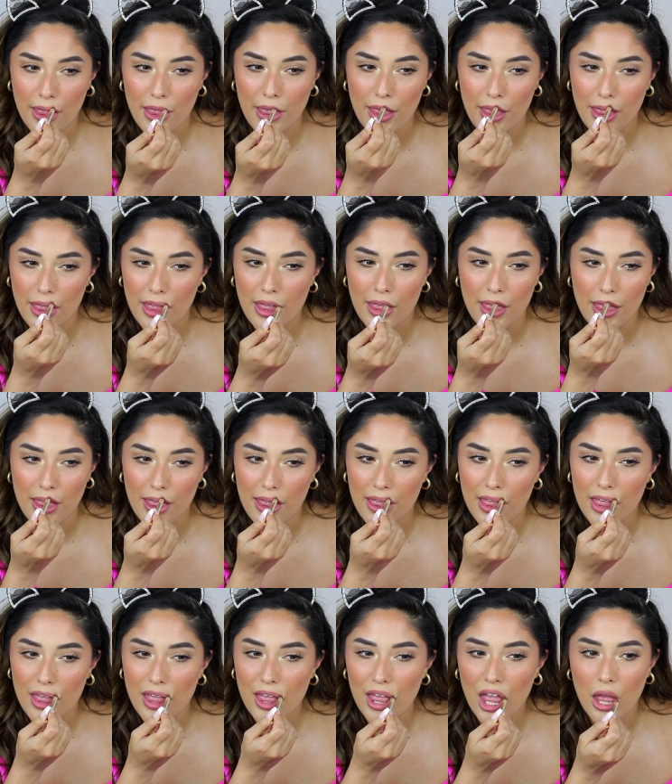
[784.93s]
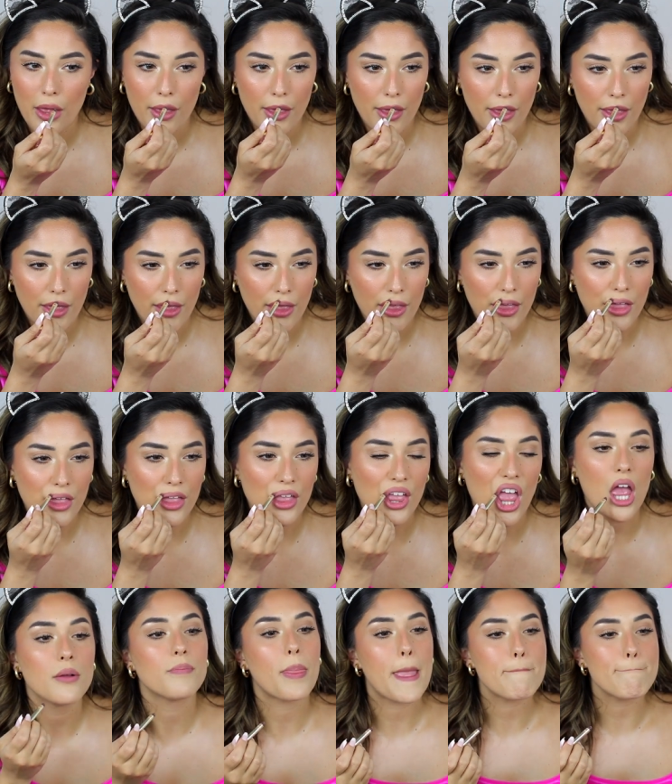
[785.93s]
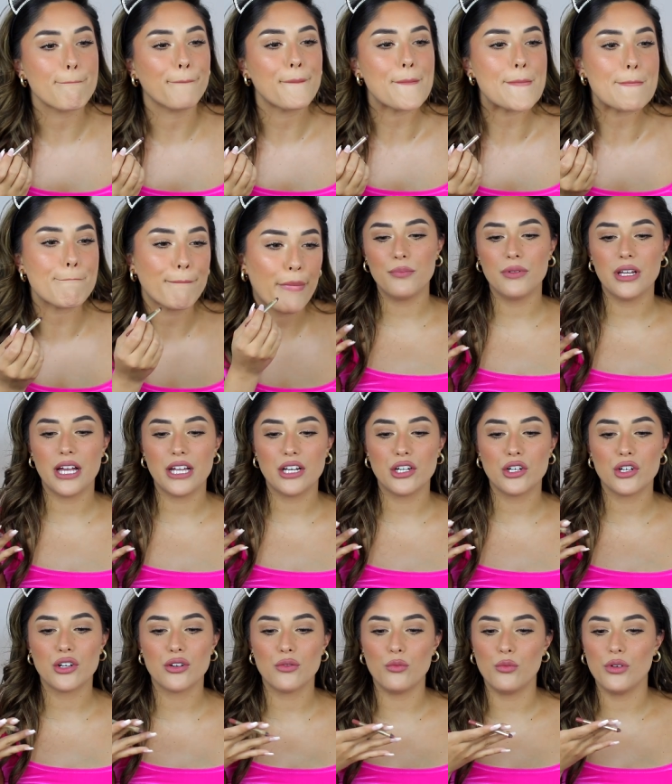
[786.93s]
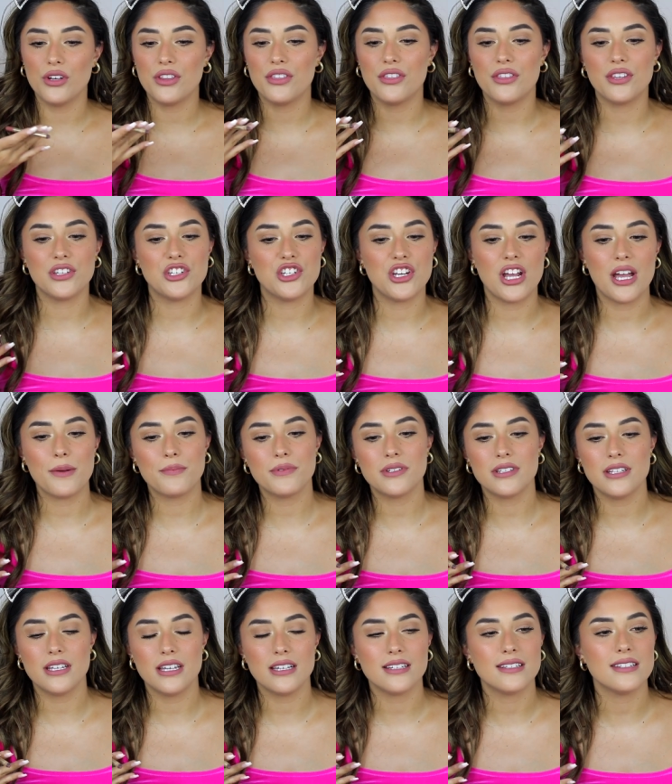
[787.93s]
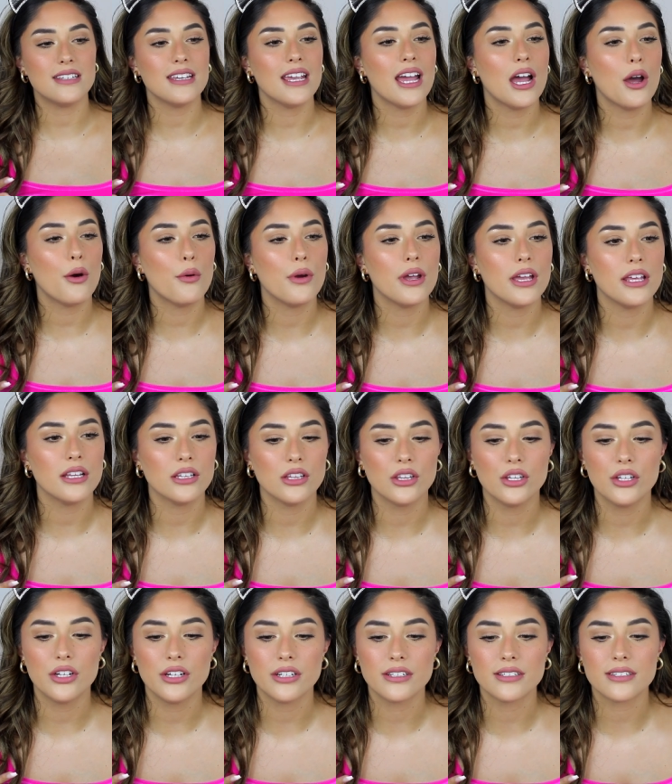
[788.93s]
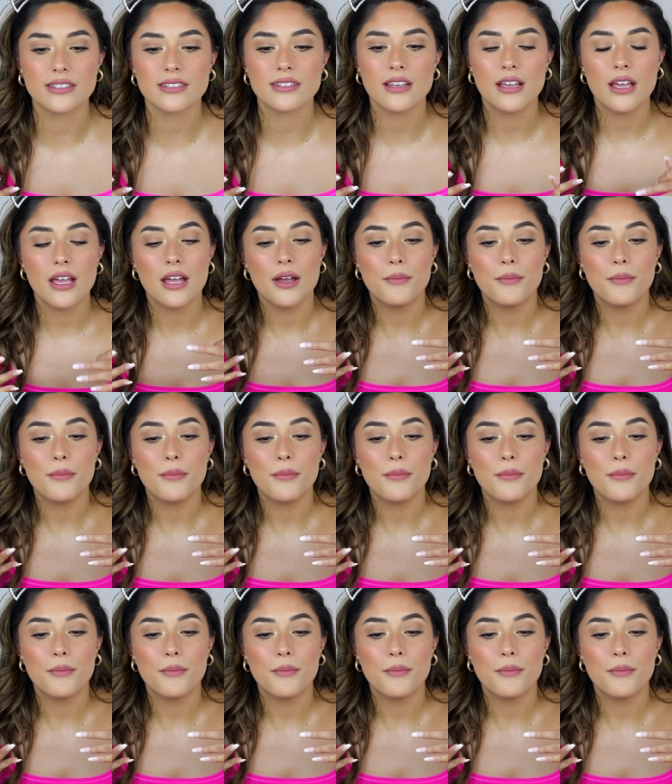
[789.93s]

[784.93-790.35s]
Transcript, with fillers: So I'm just going to line my lips. So that lip liner with the chapstick, see how it looks?